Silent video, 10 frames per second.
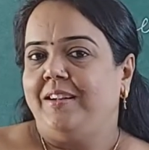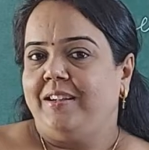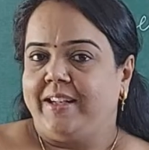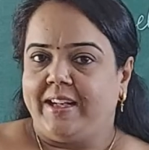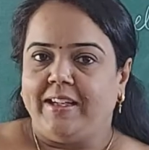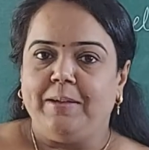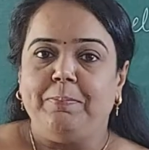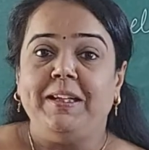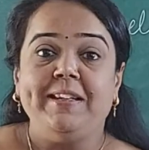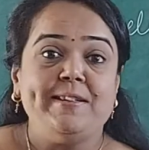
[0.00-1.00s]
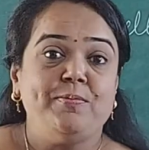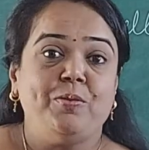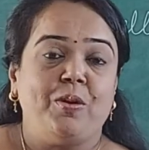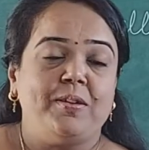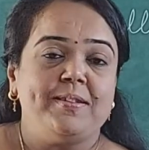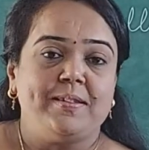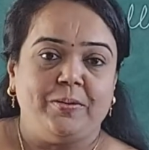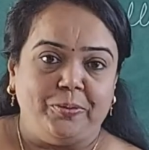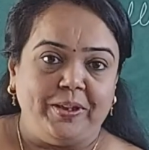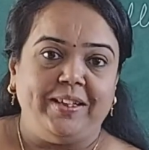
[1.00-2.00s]
Daddy, please walk
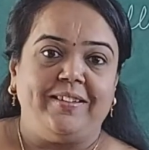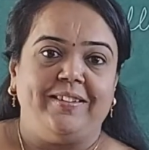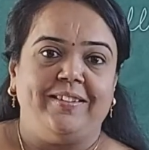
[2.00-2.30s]
slowly.